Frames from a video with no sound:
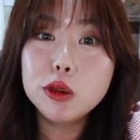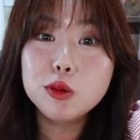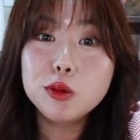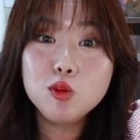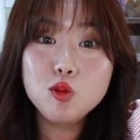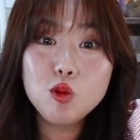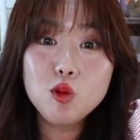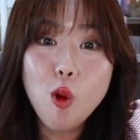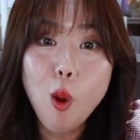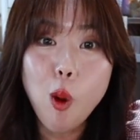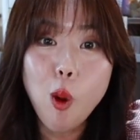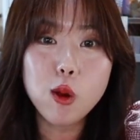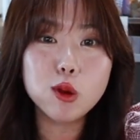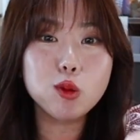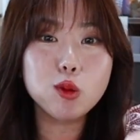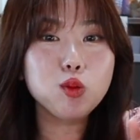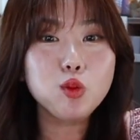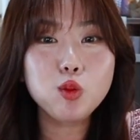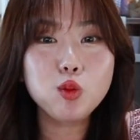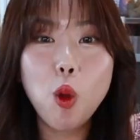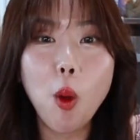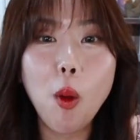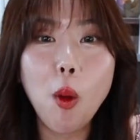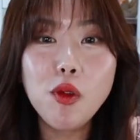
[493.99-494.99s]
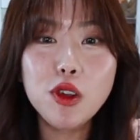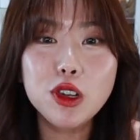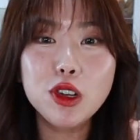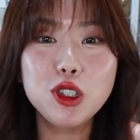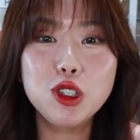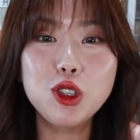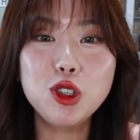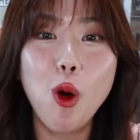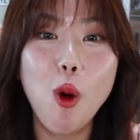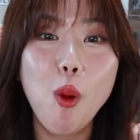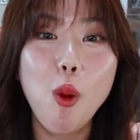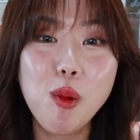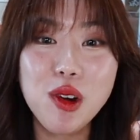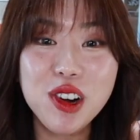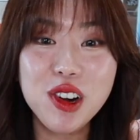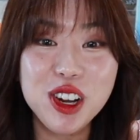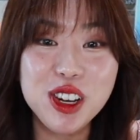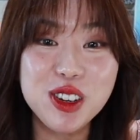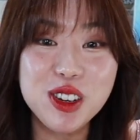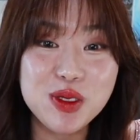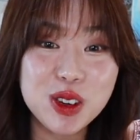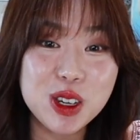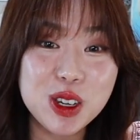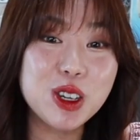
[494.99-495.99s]
Mmm, so
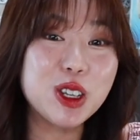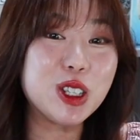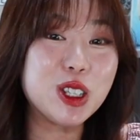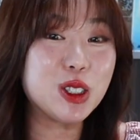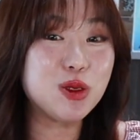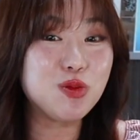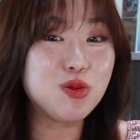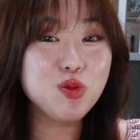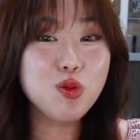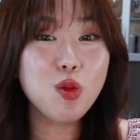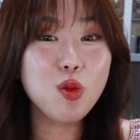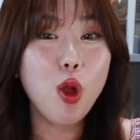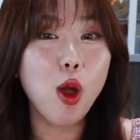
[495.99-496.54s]
much better.